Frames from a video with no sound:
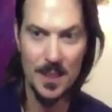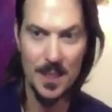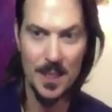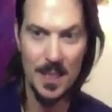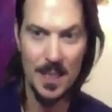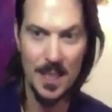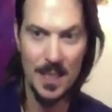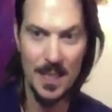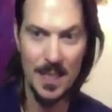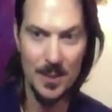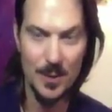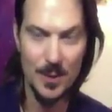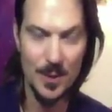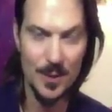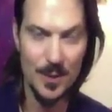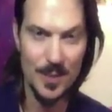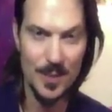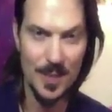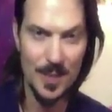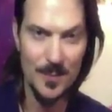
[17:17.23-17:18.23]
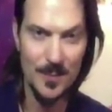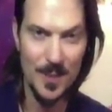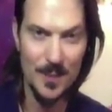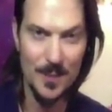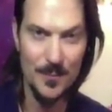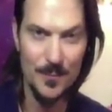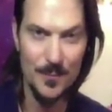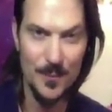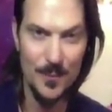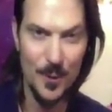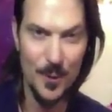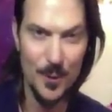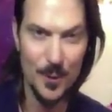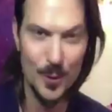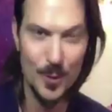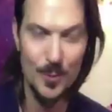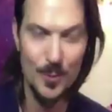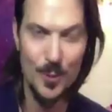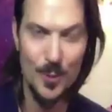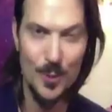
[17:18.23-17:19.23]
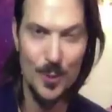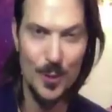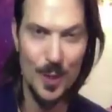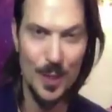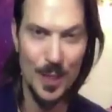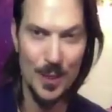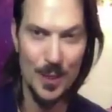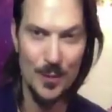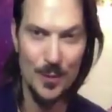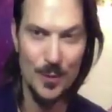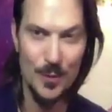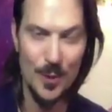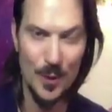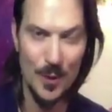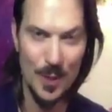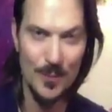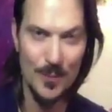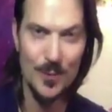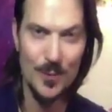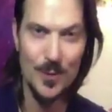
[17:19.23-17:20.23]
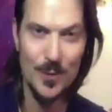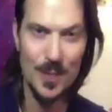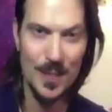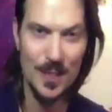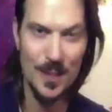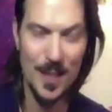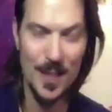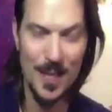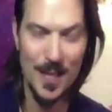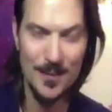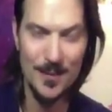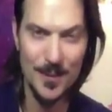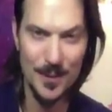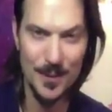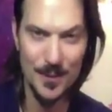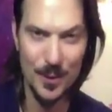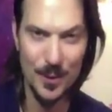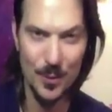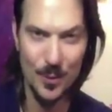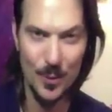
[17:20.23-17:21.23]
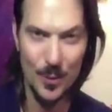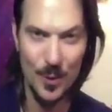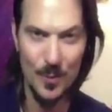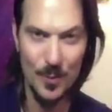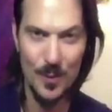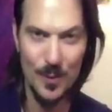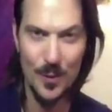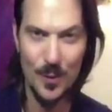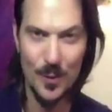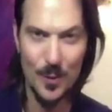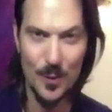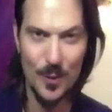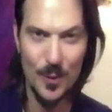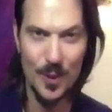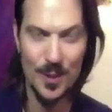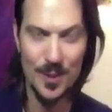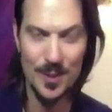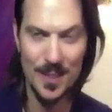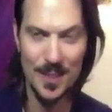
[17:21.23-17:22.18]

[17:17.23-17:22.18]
And you can attend by phone or computer, and you don't have to attend live because there will be recordings,